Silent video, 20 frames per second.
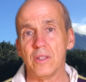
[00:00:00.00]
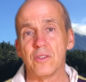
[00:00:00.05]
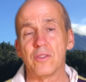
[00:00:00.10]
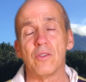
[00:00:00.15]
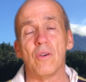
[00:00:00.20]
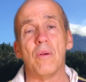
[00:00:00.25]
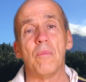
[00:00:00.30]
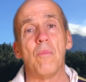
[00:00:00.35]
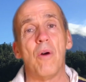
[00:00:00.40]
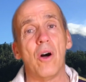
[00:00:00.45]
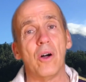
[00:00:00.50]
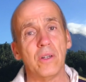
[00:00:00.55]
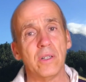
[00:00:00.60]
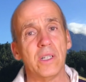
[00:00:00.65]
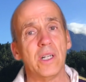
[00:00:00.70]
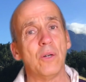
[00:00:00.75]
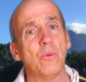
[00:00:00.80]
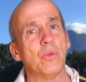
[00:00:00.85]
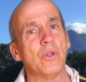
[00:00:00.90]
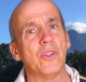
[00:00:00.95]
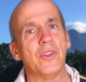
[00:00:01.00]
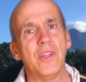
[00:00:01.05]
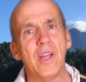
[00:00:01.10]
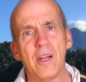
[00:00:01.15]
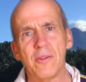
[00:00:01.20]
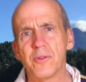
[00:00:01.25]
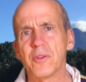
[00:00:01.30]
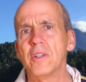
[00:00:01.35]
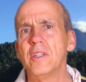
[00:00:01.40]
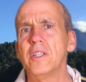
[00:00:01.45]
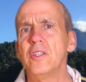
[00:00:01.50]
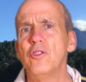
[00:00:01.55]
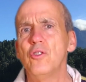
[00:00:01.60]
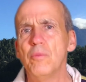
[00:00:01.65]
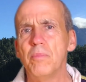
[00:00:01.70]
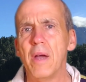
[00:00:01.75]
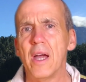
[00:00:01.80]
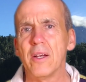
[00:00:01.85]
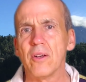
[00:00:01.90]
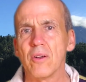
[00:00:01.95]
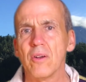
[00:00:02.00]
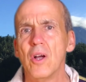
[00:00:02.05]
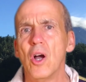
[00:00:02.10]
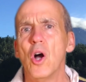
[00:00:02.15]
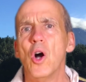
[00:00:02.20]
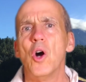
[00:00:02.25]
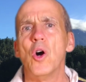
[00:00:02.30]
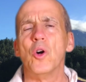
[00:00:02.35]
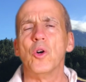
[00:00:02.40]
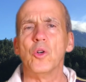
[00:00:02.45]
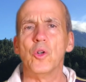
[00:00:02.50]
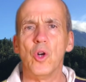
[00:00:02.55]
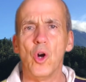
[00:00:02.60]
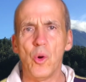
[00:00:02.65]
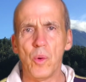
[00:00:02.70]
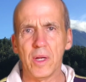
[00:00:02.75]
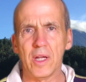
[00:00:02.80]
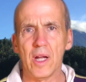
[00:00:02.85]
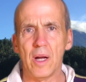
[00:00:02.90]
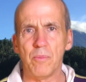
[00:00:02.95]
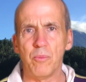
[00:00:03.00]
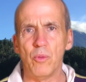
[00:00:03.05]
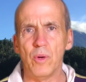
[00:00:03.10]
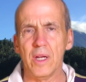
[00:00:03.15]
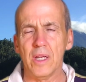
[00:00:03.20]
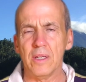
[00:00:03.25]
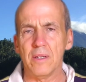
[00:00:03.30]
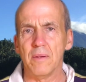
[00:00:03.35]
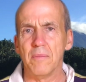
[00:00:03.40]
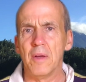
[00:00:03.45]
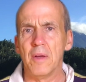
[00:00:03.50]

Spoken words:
So a monohull will definitely do better going upwind.